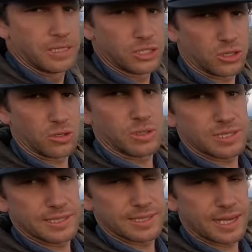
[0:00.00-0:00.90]
show you
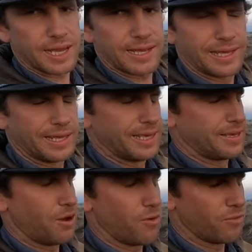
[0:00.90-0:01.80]
what's inside.
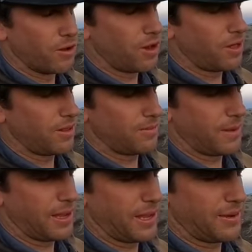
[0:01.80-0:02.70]
Overall,
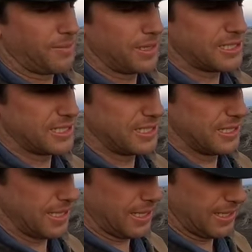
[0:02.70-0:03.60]
my
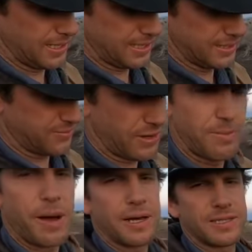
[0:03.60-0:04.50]
impression is very
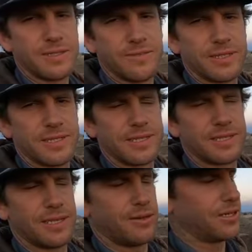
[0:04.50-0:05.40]
positive. This
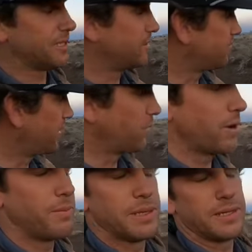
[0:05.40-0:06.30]
is, you can tell it's very
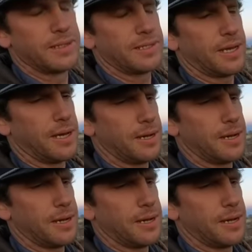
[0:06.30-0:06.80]
well built,